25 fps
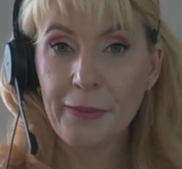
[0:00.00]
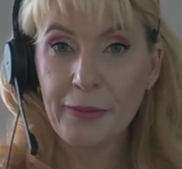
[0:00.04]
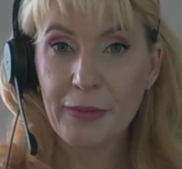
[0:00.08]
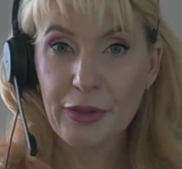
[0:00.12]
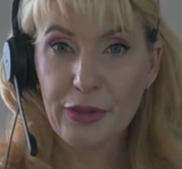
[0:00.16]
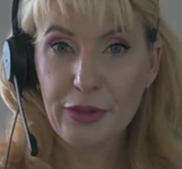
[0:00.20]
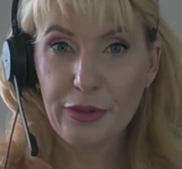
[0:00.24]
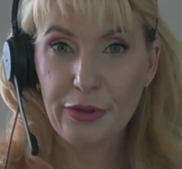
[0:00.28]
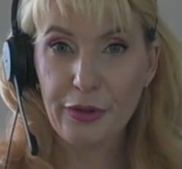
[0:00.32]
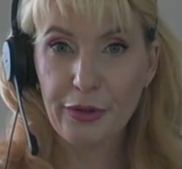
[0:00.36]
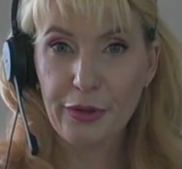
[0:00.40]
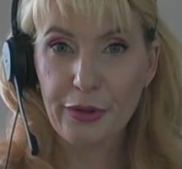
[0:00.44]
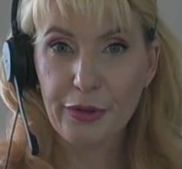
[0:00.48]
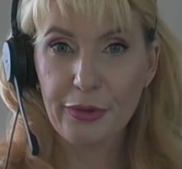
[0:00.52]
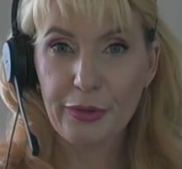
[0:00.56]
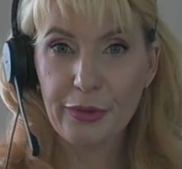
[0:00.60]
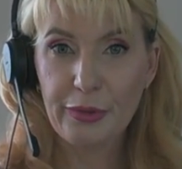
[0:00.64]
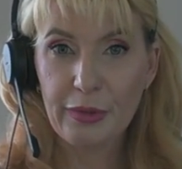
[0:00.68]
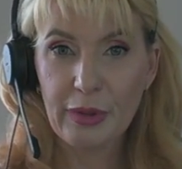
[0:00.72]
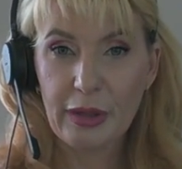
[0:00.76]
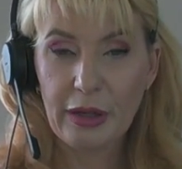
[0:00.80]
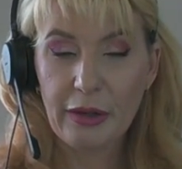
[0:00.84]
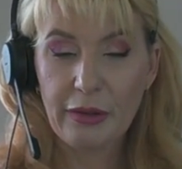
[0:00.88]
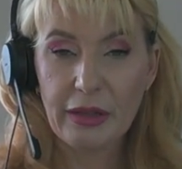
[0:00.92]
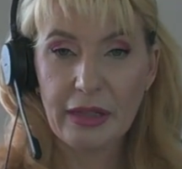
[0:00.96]
So
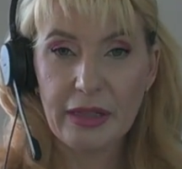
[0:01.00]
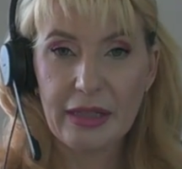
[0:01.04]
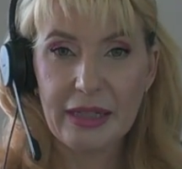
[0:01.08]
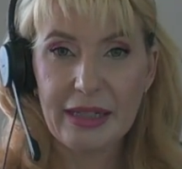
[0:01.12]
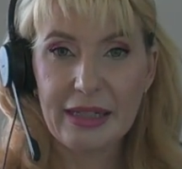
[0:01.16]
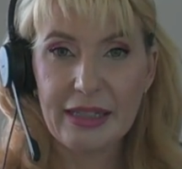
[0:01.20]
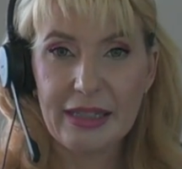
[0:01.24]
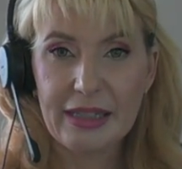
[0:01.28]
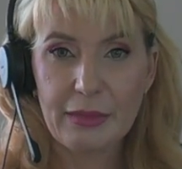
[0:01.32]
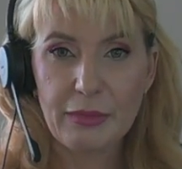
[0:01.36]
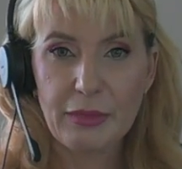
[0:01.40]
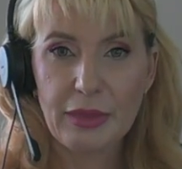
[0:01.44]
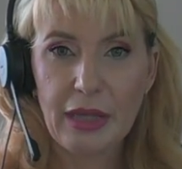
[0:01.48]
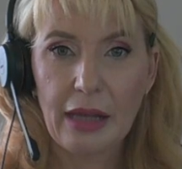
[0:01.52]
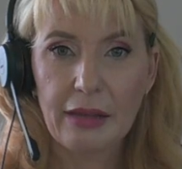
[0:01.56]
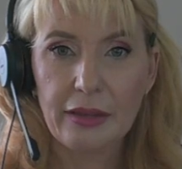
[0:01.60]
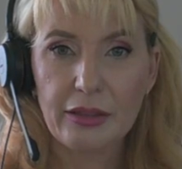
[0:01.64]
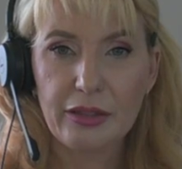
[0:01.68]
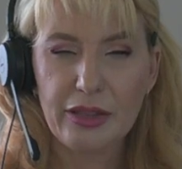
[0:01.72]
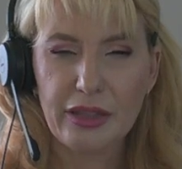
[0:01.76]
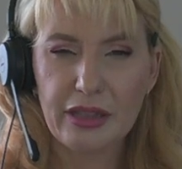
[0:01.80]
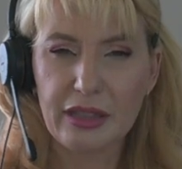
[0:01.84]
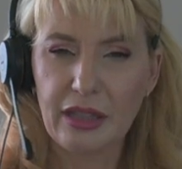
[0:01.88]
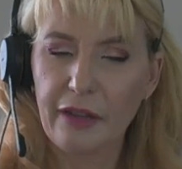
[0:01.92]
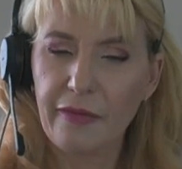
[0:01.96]
we're going into some
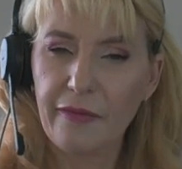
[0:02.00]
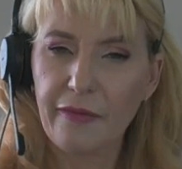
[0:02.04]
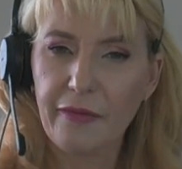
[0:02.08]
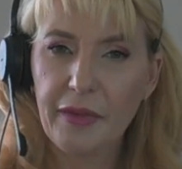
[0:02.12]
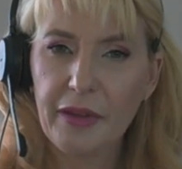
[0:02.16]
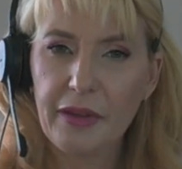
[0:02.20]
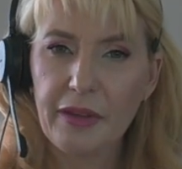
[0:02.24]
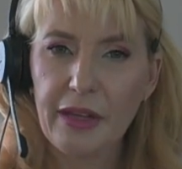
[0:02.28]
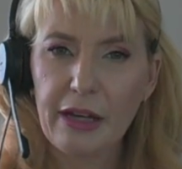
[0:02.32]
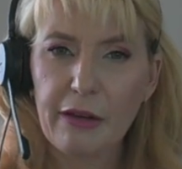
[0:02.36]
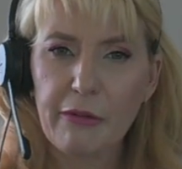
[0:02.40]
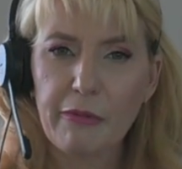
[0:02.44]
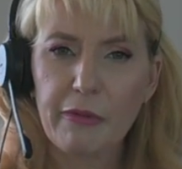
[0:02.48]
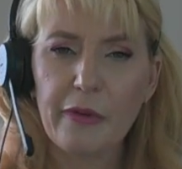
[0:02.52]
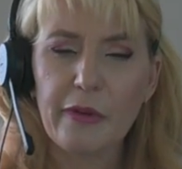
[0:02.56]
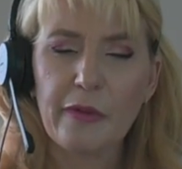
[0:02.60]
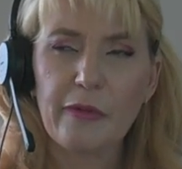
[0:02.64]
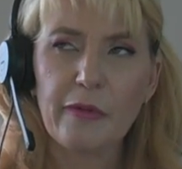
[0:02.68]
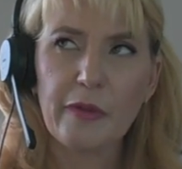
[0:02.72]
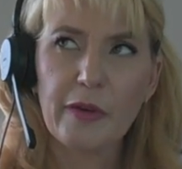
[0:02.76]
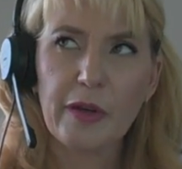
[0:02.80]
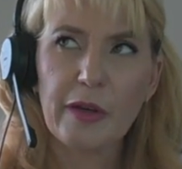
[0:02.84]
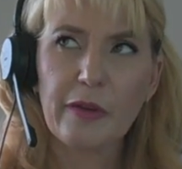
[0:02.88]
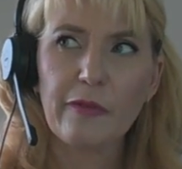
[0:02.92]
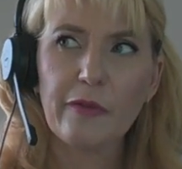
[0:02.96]
challenges, and I feel like
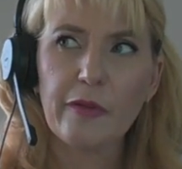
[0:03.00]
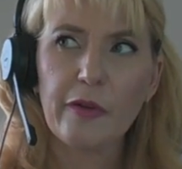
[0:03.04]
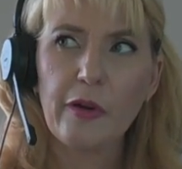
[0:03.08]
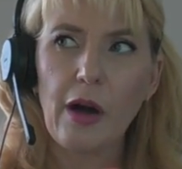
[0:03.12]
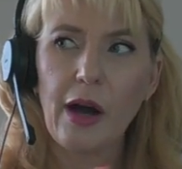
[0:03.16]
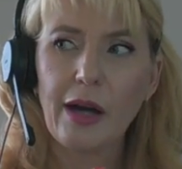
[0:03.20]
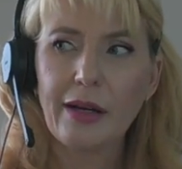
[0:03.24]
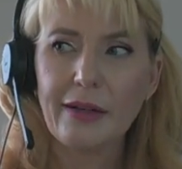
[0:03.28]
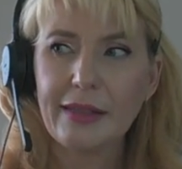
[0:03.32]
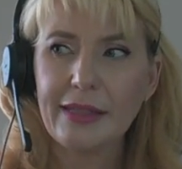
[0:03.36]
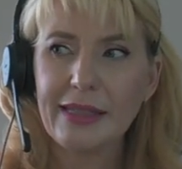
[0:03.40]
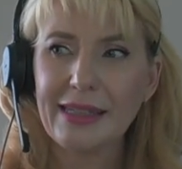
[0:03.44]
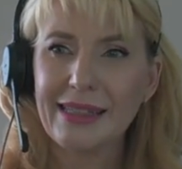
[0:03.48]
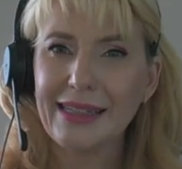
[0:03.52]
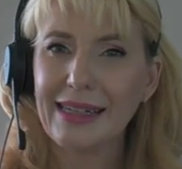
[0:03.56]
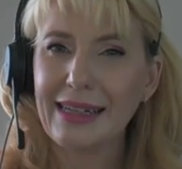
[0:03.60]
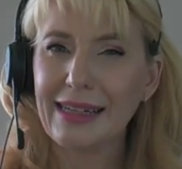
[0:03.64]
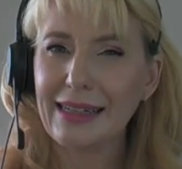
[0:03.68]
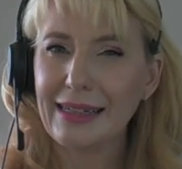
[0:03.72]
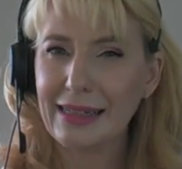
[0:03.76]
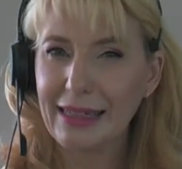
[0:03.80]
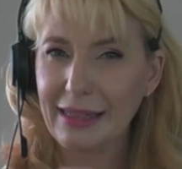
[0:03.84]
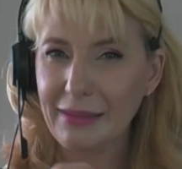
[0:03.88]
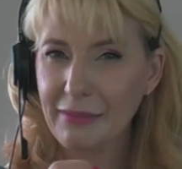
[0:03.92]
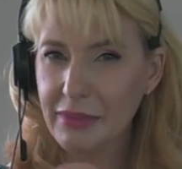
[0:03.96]
we've kind of seen a
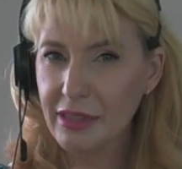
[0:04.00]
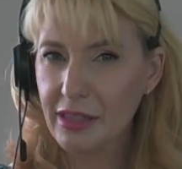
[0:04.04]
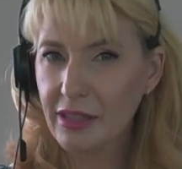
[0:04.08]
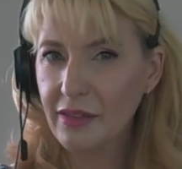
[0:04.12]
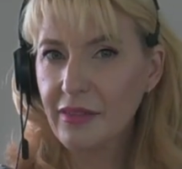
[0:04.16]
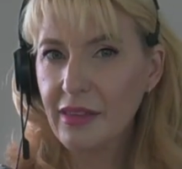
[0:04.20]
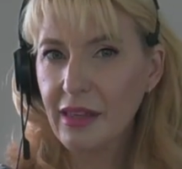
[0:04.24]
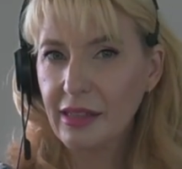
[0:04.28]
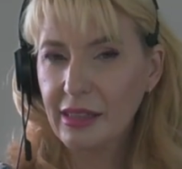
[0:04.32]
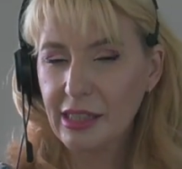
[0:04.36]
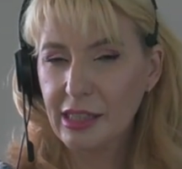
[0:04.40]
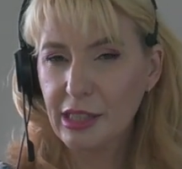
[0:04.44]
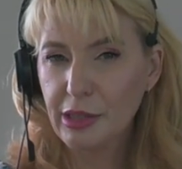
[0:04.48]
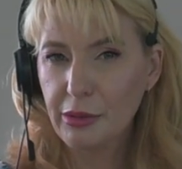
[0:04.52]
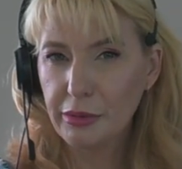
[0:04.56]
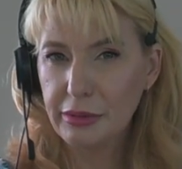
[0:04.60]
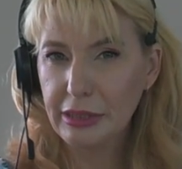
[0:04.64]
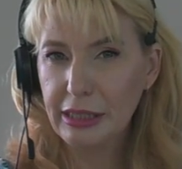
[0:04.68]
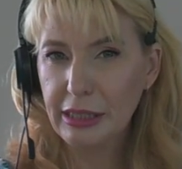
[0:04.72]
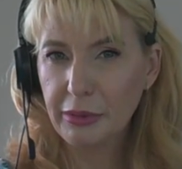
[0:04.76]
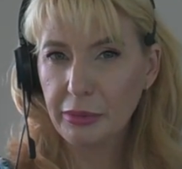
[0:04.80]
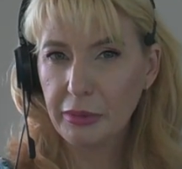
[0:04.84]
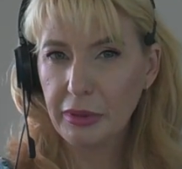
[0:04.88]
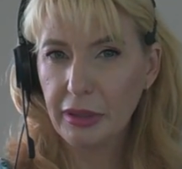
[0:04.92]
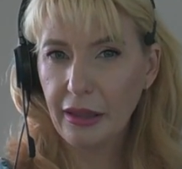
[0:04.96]
glimpse of that in
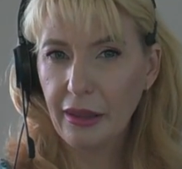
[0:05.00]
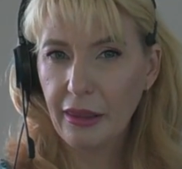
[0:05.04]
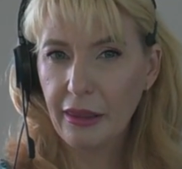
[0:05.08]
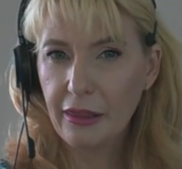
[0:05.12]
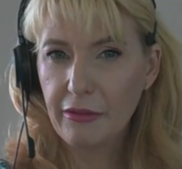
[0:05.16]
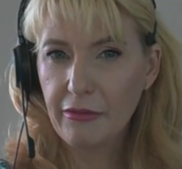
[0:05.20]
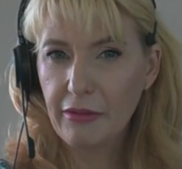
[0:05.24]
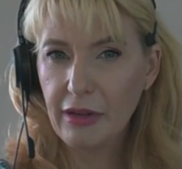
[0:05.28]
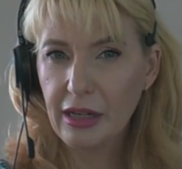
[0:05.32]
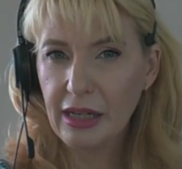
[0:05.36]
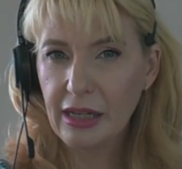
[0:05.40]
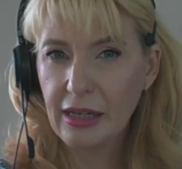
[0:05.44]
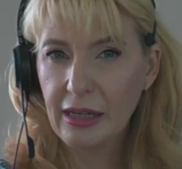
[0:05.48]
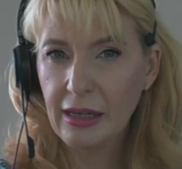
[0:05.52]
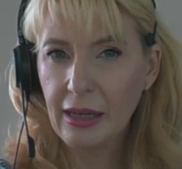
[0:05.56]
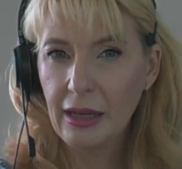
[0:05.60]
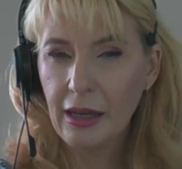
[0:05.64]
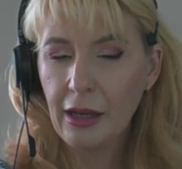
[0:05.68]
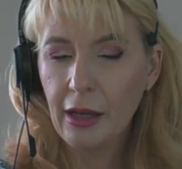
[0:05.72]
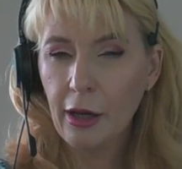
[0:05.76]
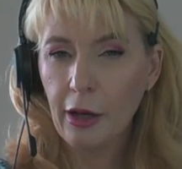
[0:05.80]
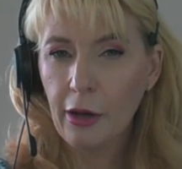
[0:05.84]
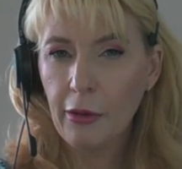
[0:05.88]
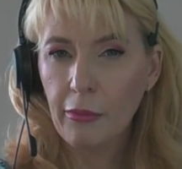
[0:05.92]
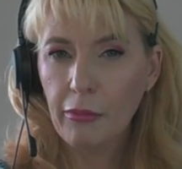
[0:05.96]
2023,
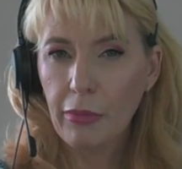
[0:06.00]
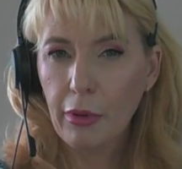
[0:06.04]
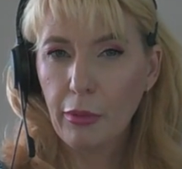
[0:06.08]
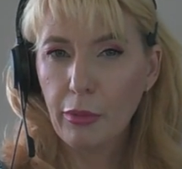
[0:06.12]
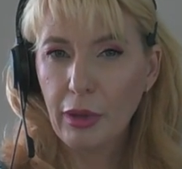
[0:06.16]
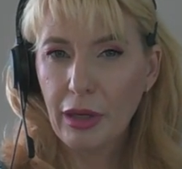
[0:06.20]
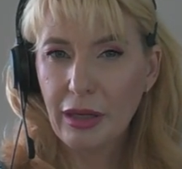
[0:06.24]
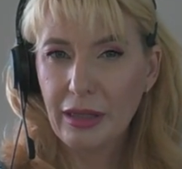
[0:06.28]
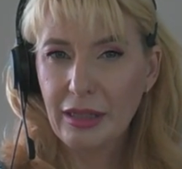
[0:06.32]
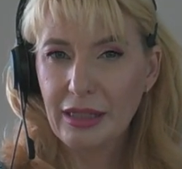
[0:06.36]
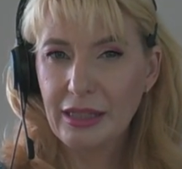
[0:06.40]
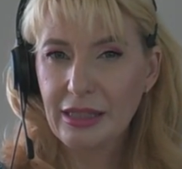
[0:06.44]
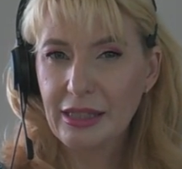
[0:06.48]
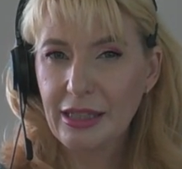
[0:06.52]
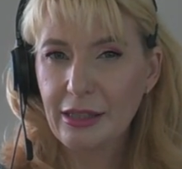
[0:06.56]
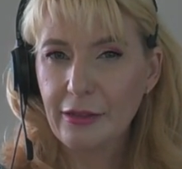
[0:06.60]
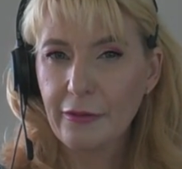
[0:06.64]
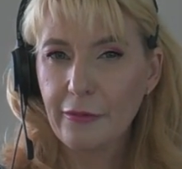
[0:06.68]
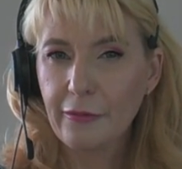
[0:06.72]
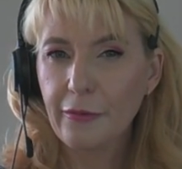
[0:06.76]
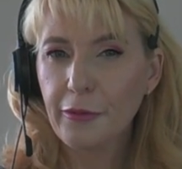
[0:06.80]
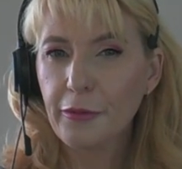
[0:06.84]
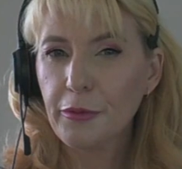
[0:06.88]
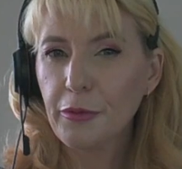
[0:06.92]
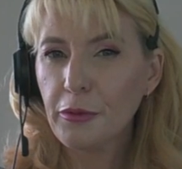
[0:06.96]
but we're going to see the
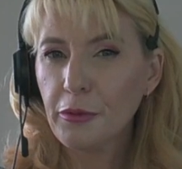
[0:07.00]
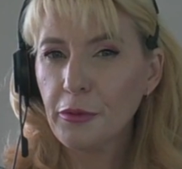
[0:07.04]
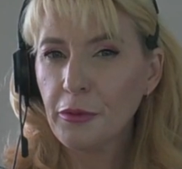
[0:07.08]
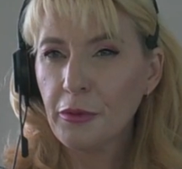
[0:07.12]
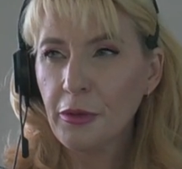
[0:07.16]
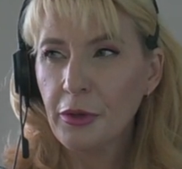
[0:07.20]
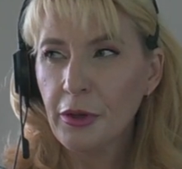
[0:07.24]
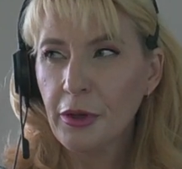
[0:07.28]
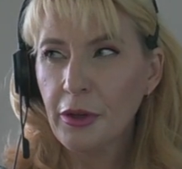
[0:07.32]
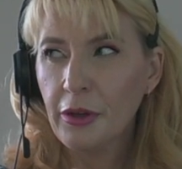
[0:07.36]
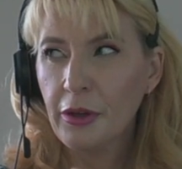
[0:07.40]
full